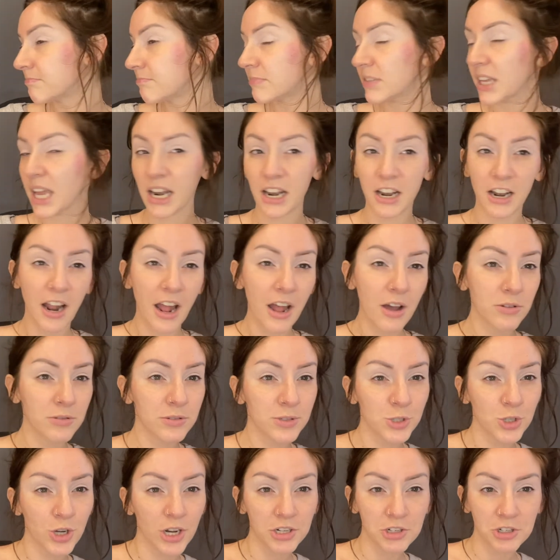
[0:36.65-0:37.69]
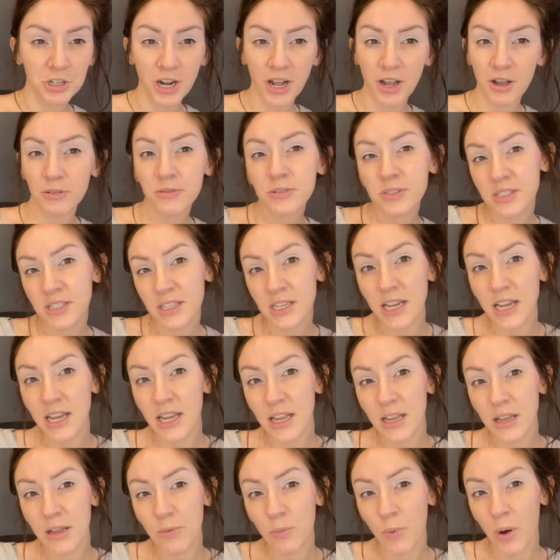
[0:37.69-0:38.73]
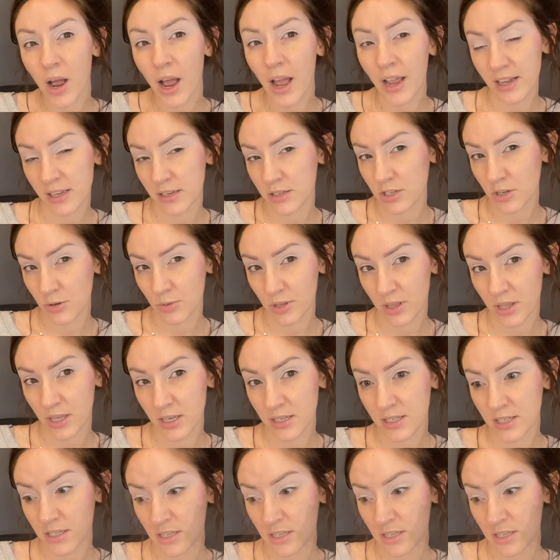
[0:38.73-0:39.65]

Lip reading: get it out, stretch it out, see what I can do with it.